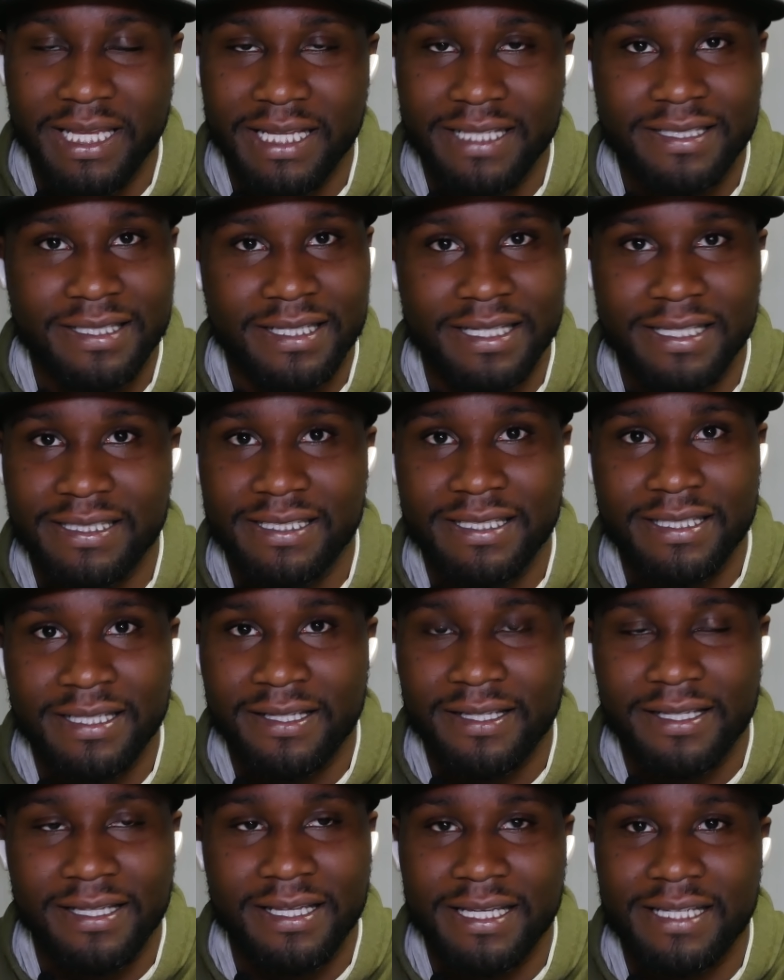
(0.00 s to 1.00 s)

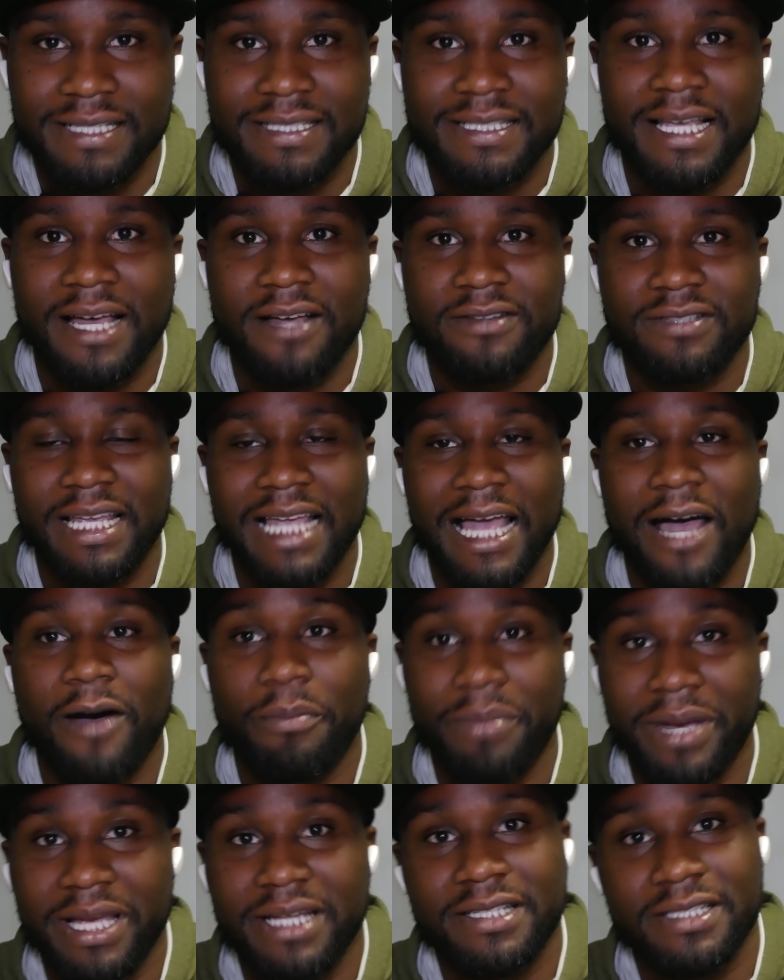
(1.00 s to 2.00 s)
It sounds like how
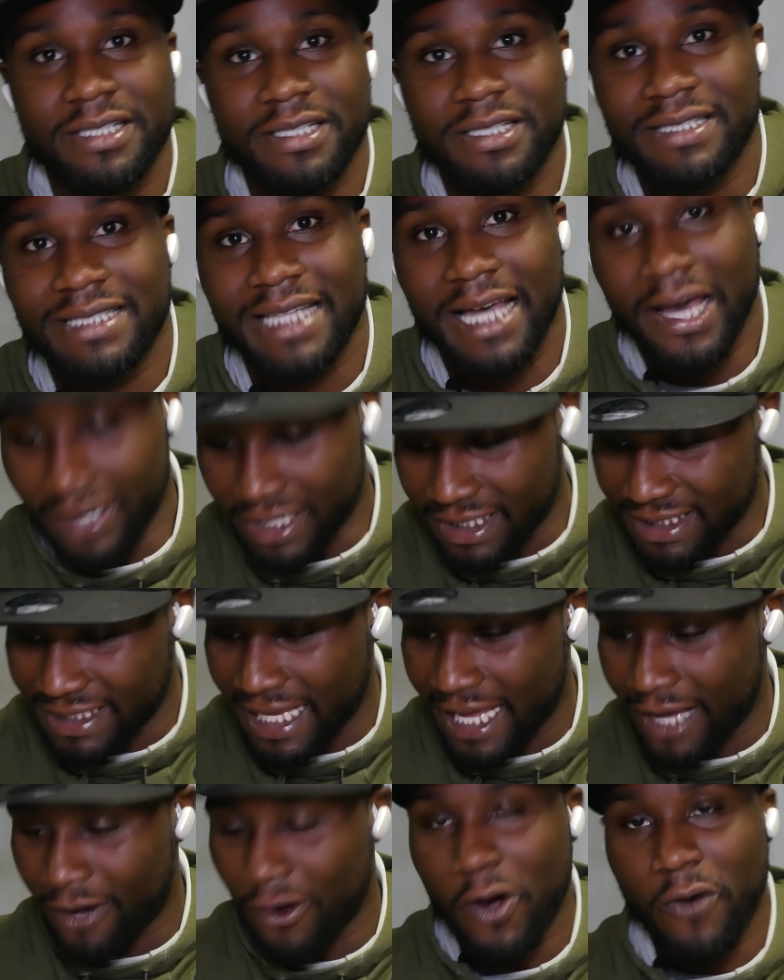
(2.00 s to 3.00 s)
bass should sound. It's
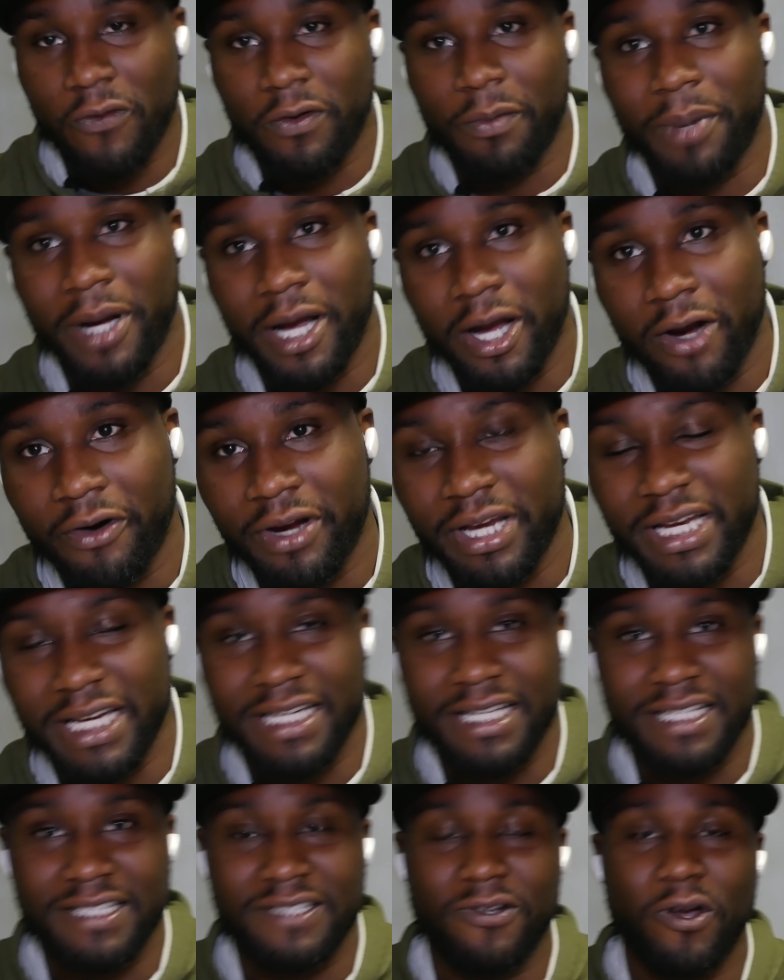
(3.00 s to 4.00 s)
not overpowering. It
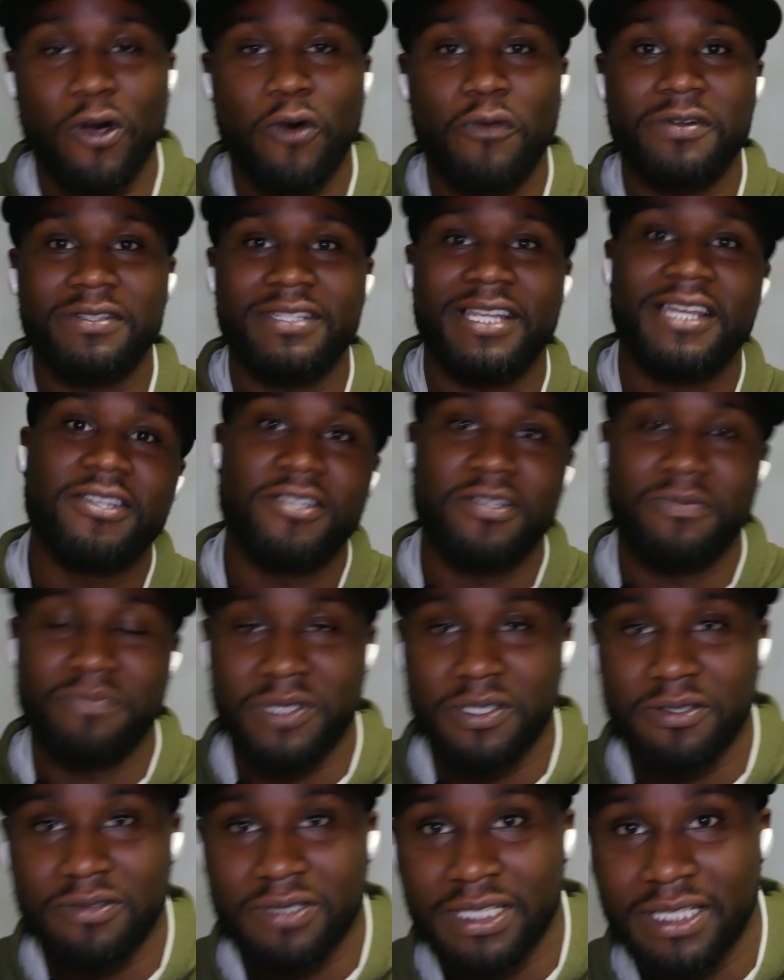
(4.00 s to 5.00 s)
doesn't overtake your
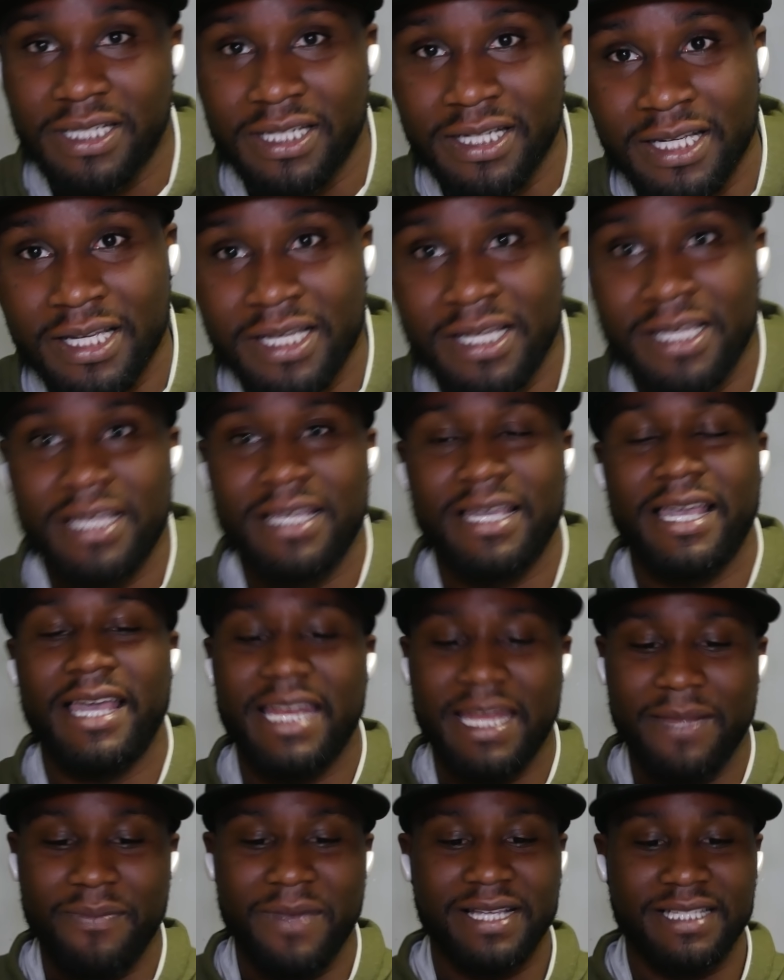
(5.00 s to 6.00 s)
music,
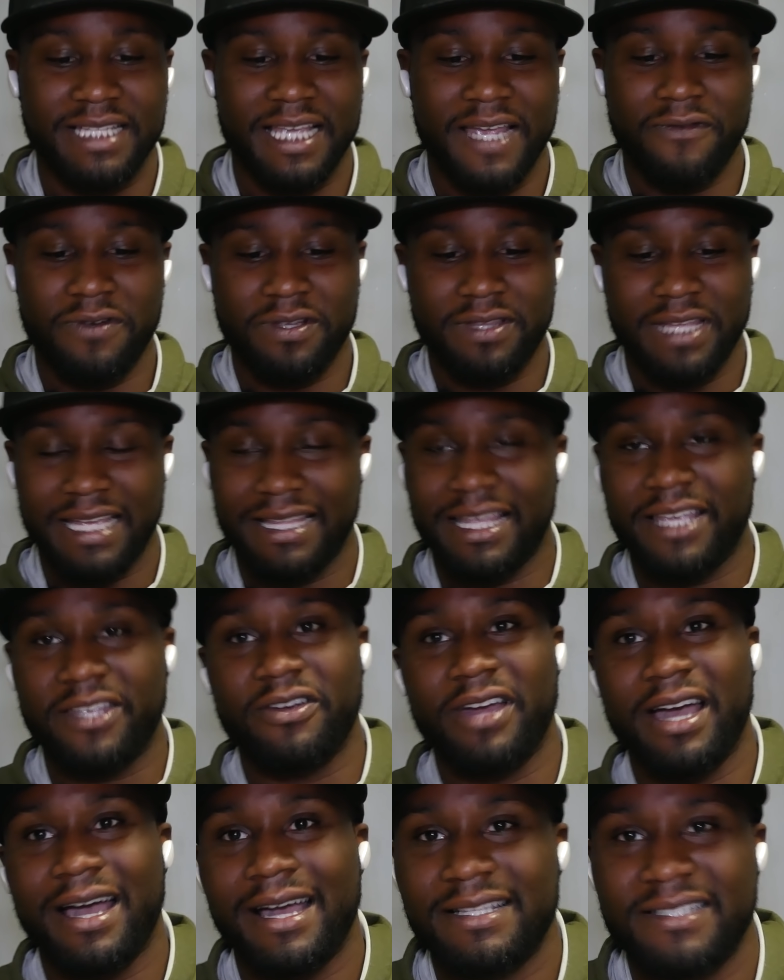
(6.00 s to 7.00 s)
and it makes everything like
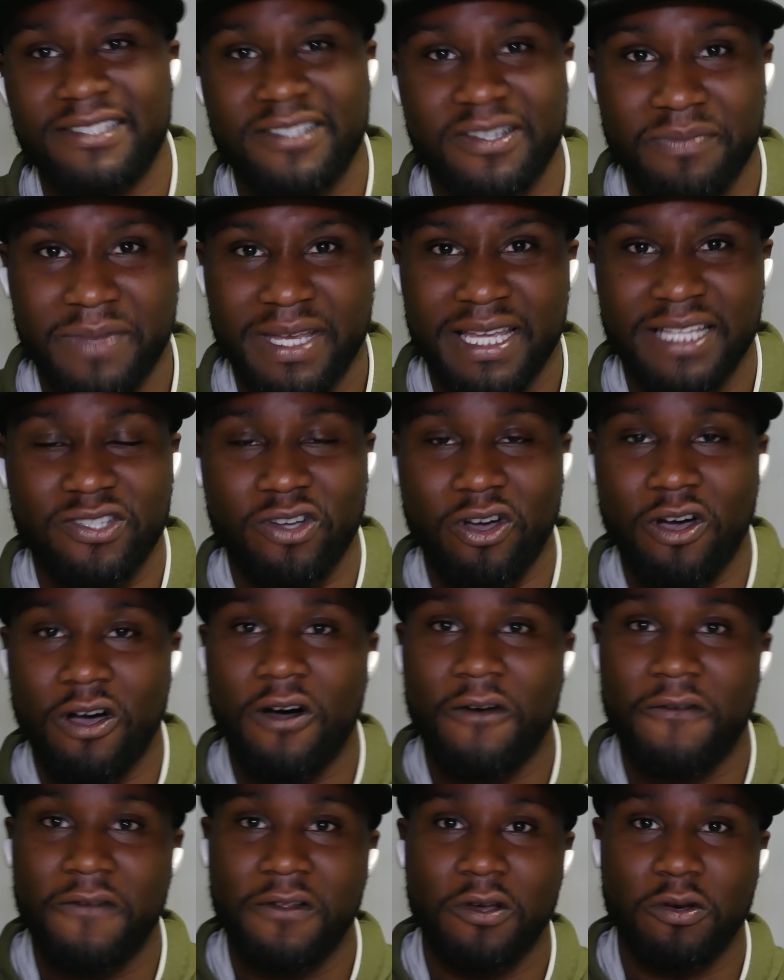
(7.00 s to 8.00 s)
your highs and your mids
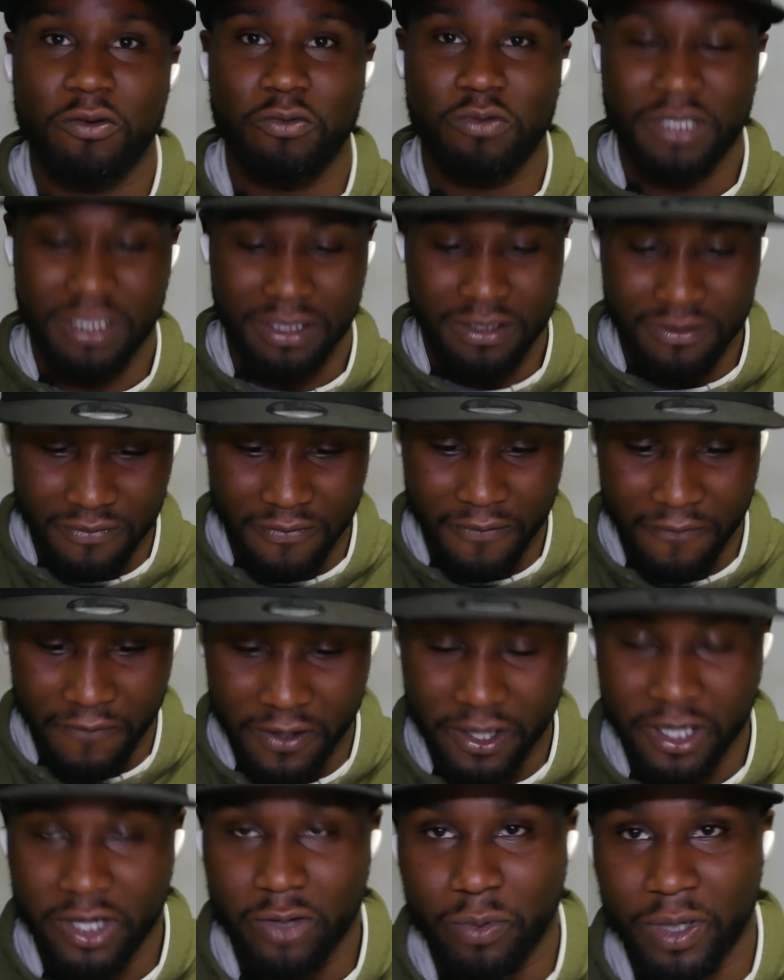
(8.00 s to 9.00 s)
all flow
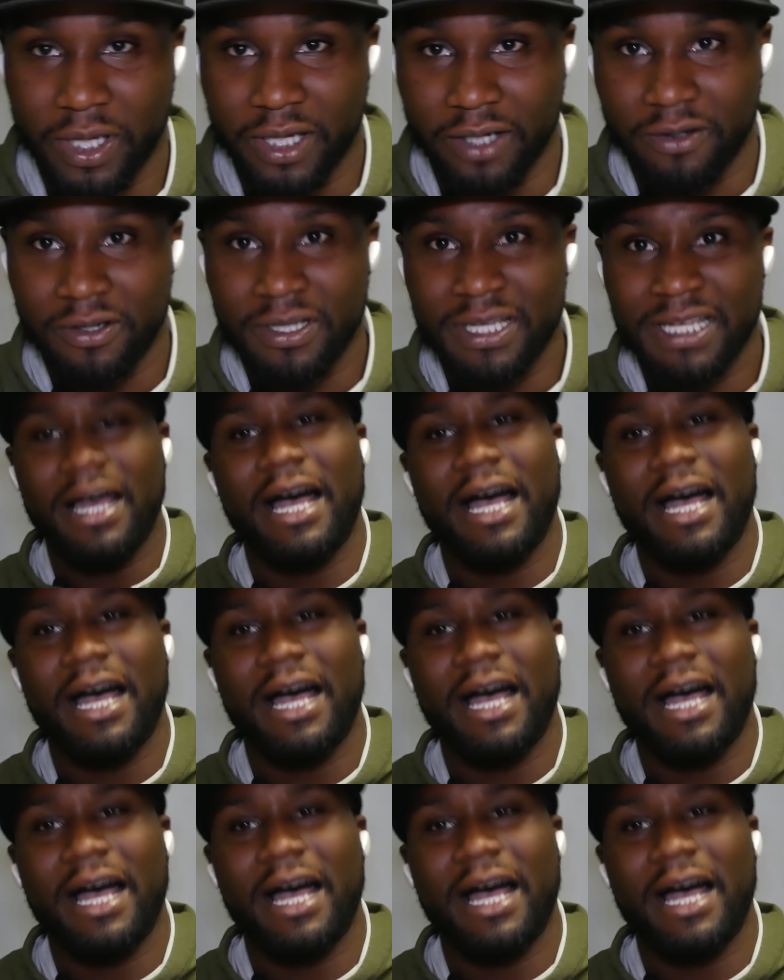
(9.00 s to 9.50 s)
very well.